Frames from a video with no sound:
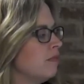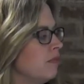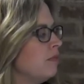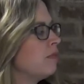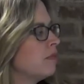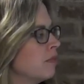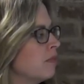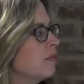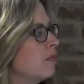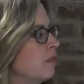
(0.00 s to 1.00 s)

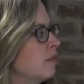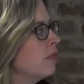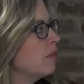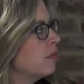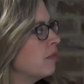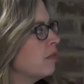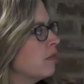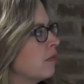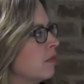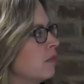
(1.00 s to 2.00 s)

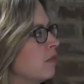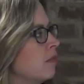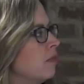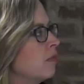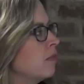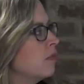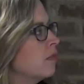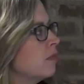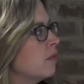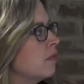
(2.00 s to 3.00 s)

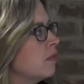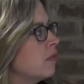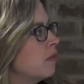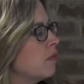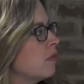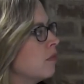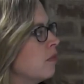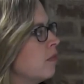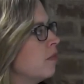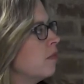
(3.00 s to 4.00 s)

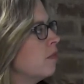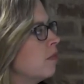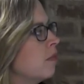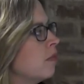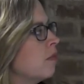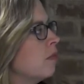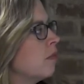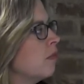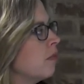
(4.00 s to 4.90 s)
(silent)